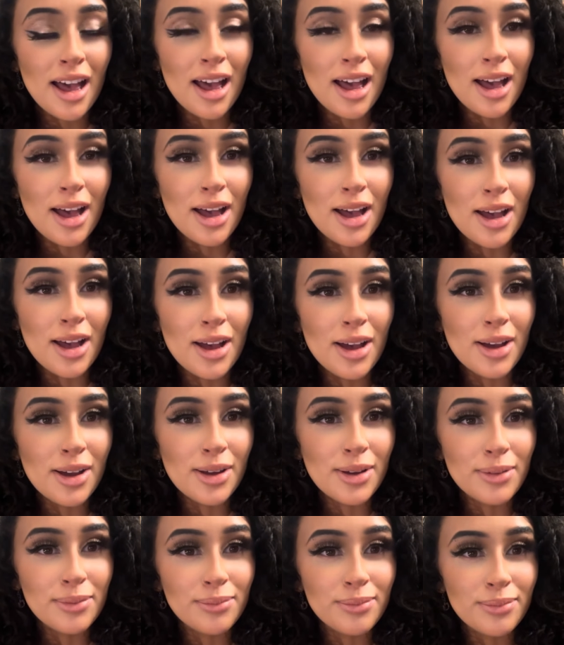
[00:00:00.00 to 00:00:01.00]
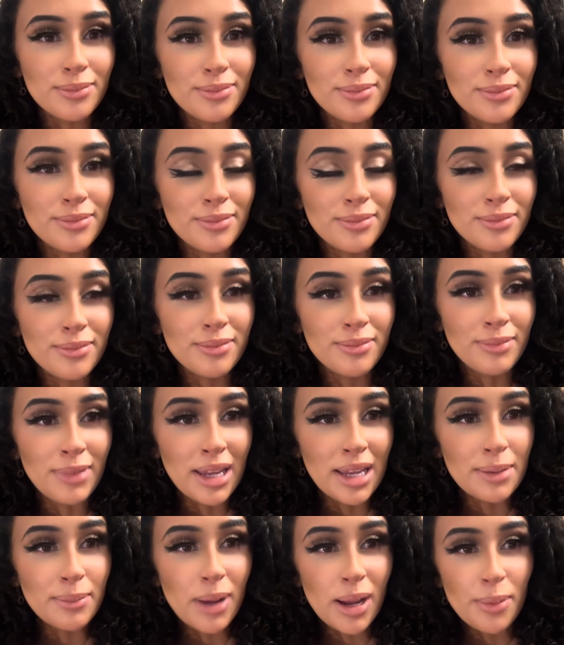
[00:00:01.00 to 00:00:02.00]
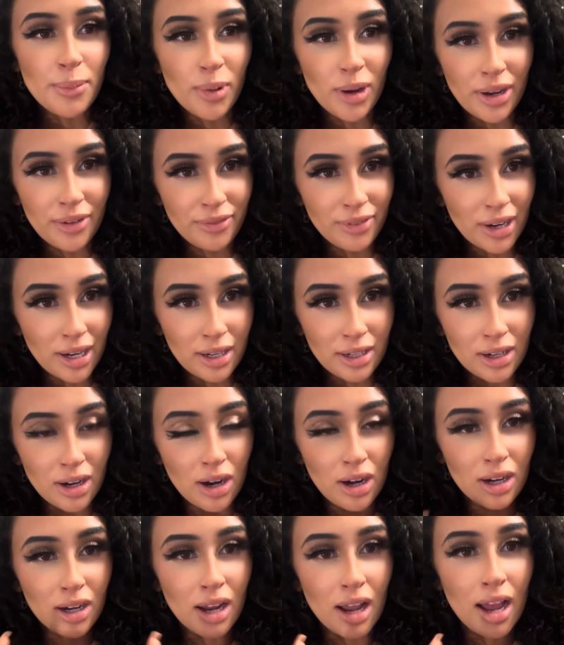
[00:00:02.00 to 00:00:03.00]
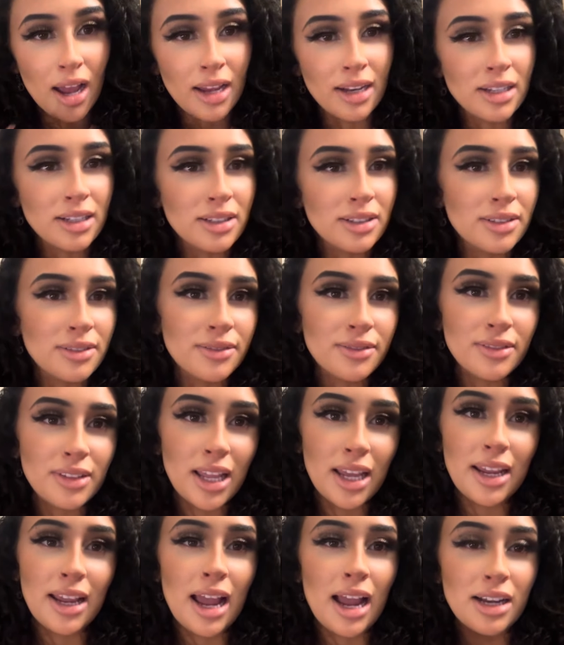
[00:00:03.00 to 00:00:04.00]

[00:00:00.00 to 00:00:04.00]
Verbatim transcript: Um, me and my boyfriend are kind of like,